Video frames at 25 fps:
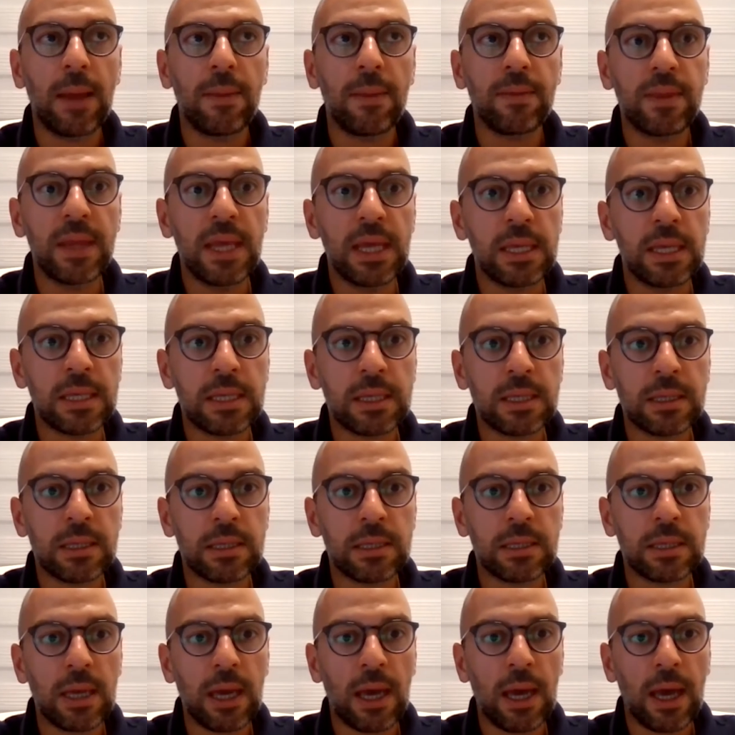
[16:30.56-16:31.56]

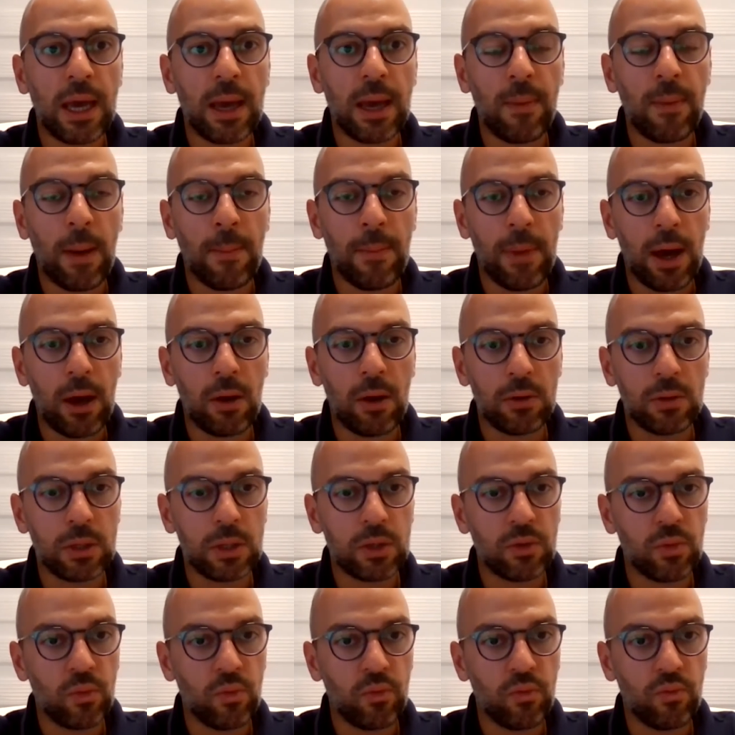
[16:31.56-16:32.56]
this
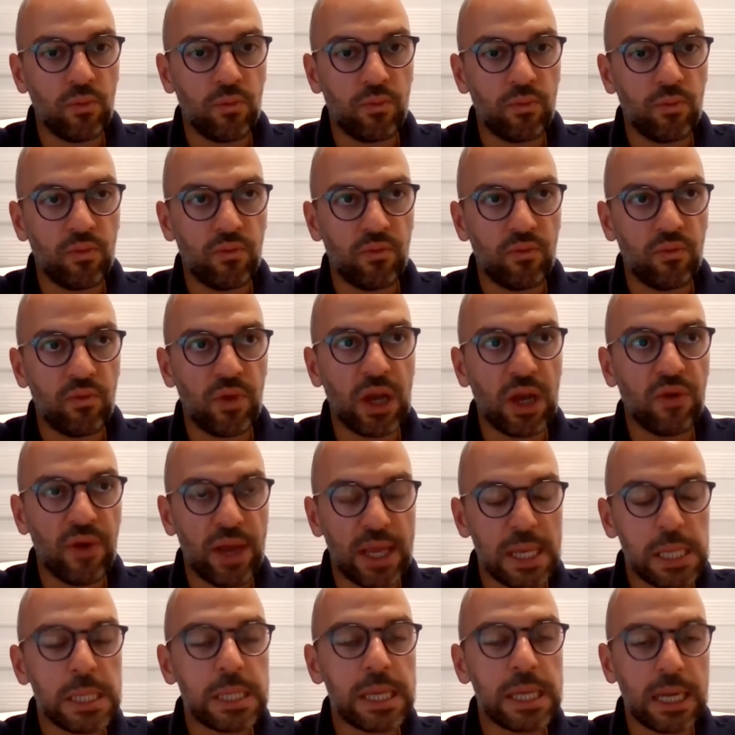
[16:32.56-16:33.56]
amount
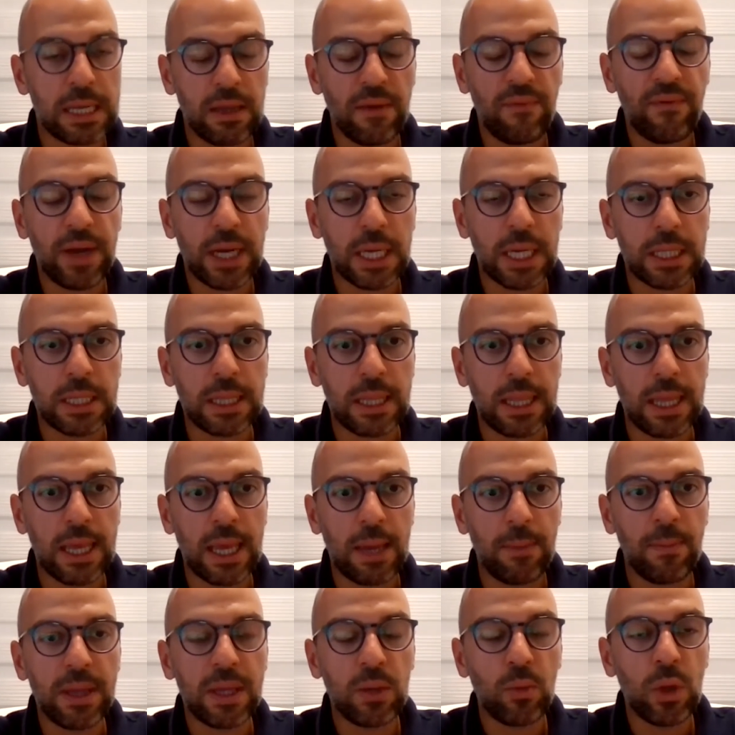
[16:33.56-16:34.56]
decreased significantly
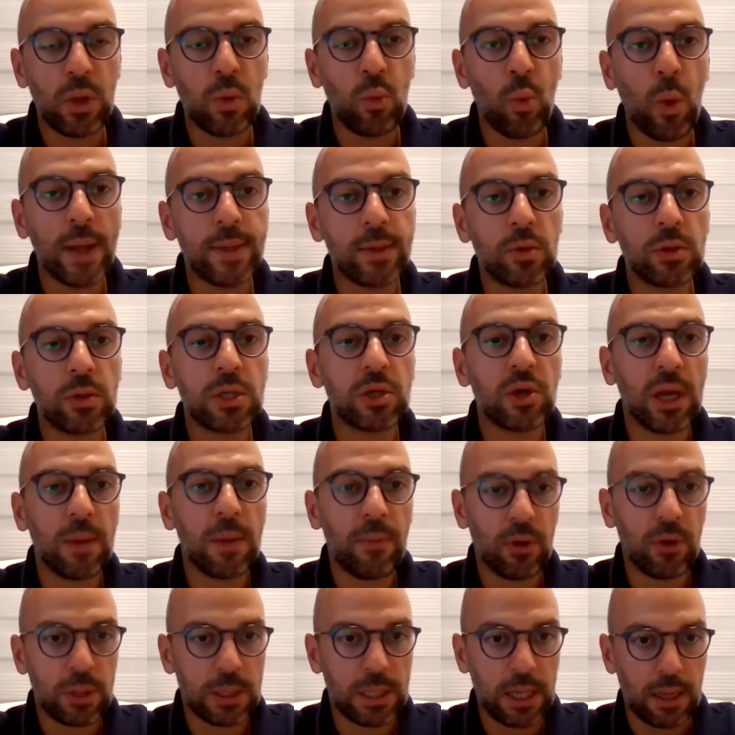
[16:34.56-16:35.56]
between 1 to
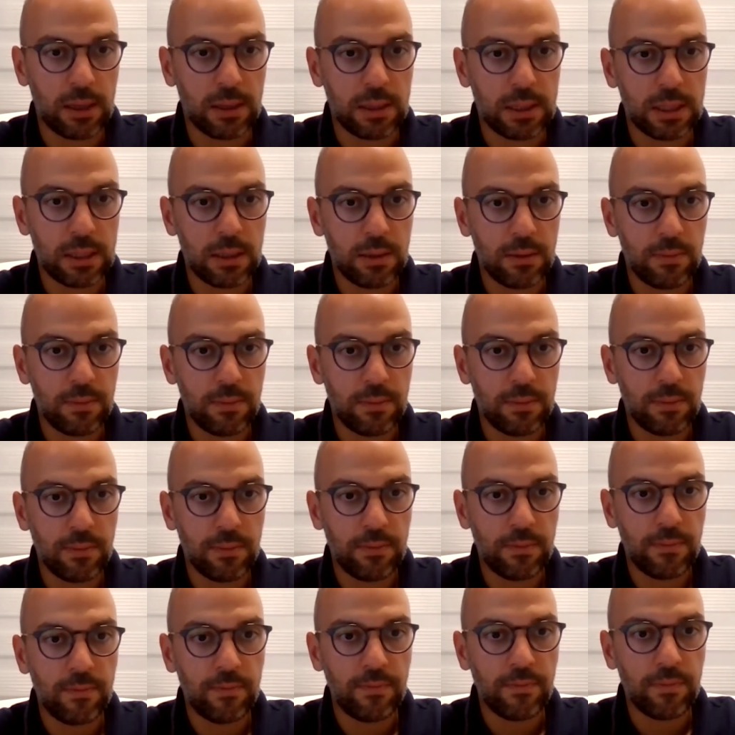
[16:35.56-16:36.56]
3%.
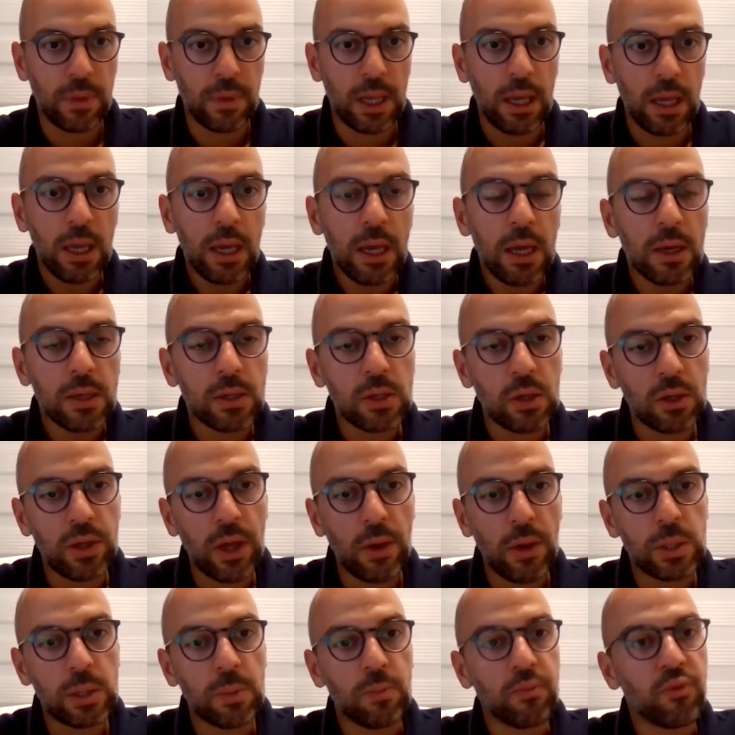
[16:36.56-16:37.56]
So
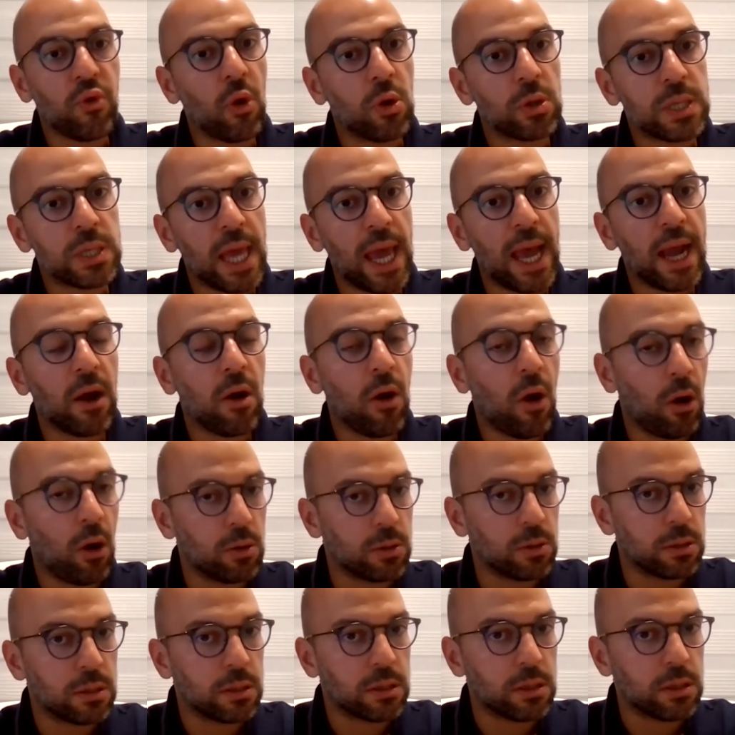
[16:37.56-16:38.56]
there is pros and
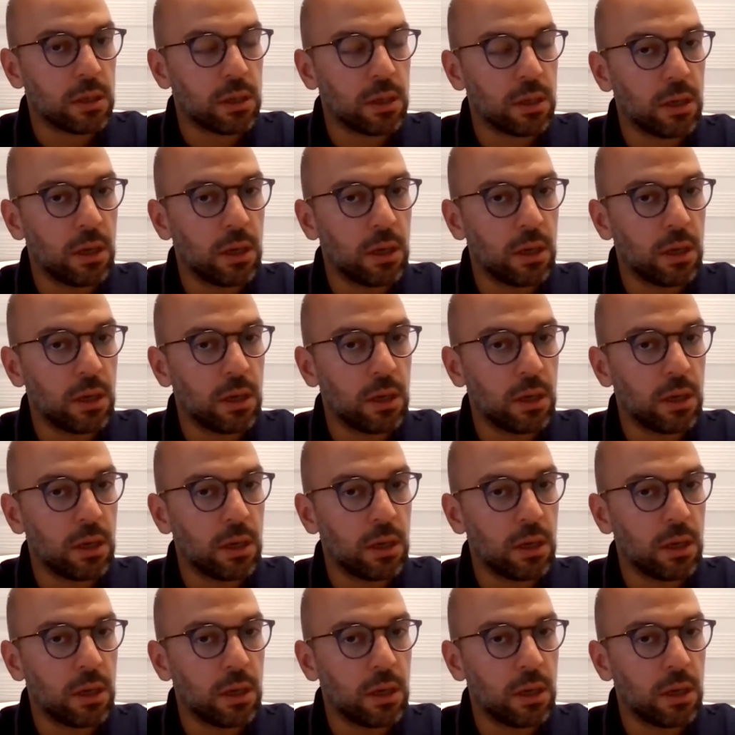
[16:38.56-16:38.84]
cons.